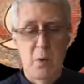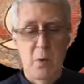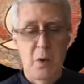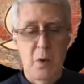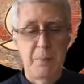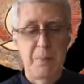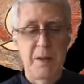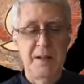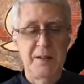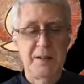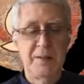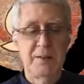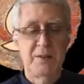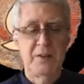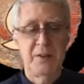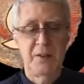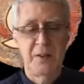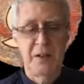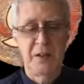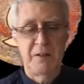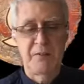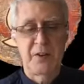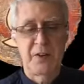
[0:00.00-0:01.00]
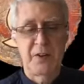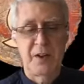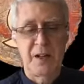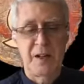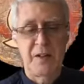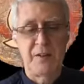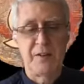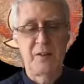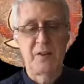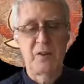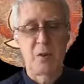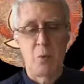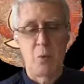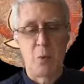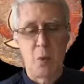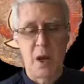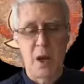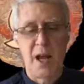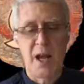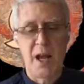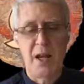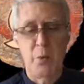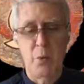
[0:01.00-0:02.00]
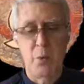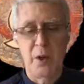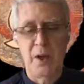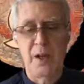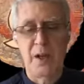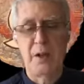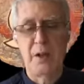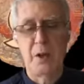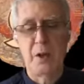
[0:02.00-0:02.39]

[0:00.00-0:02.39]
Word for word: What makes us different is the way we